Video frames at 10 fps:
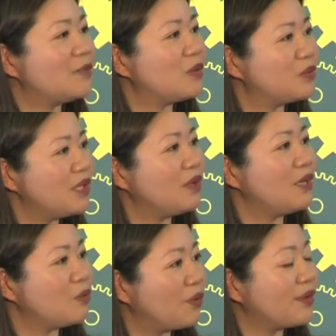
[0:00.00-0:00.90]
about
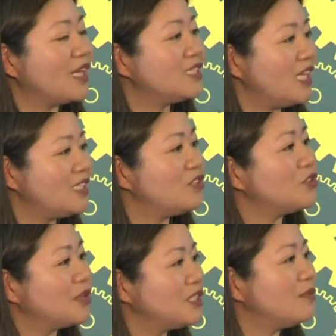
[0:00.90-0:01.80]
reorientating
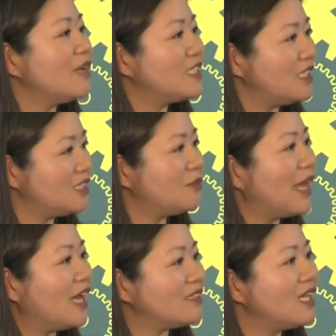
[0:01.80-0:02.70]
towards domestic
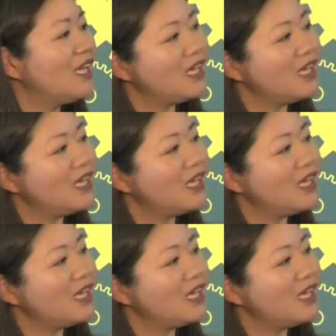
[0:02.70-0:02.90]
demand,